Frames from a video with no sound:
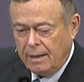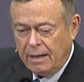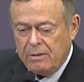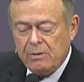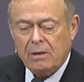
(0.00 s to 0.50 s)

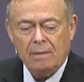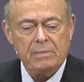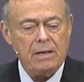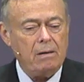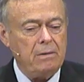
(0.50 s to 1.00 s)
And you come
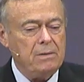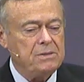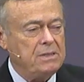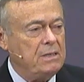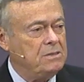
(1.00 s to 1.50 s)
there and you
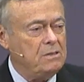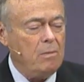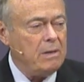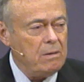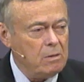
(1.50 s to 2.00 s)
see so
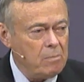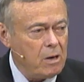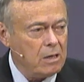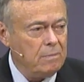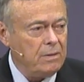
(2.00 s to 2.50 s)
many
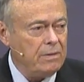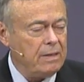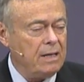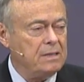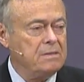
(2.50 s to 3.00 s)
remarkable
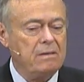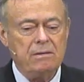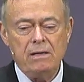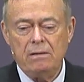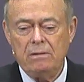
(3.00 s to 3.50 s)
things the
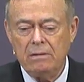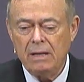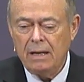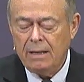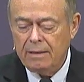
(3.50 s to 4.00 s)
theater,
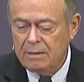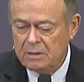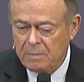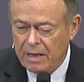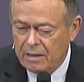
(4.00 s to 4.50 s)

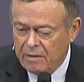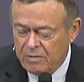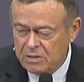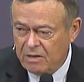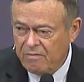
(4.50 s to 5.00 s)
this
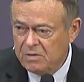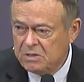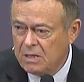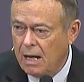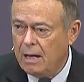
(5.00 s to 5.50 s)
magnificent
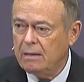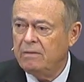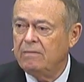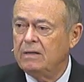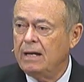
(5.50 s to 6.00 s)
facade
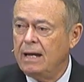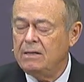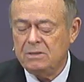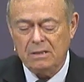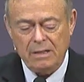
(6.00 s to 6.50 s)
of an
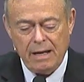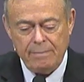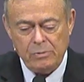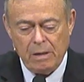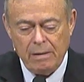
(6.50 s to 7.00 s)
ancient
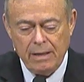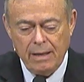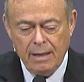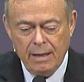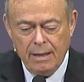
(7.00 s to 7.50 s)
library.
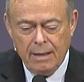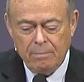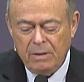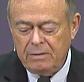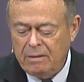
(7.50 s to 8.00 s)

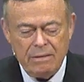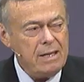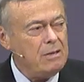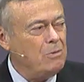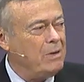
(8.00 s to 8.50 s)
But the
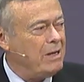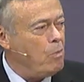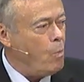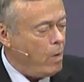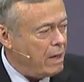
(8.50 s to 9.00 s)
thing you really
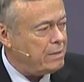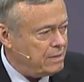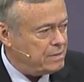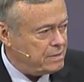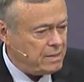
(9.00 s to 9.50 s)
want
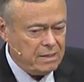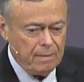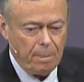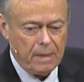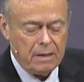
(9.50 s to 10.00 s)
to
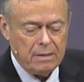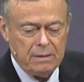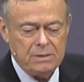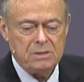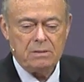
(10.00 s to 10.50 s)
see, in
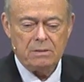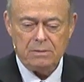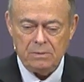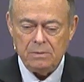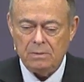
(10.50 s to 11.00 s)
addition
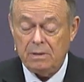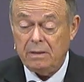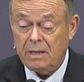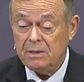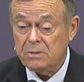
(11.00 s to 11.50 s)
to the
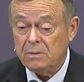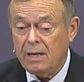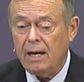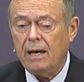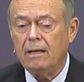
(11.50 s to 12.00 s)
things you
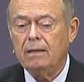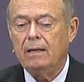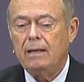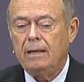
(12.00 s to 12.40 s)
can,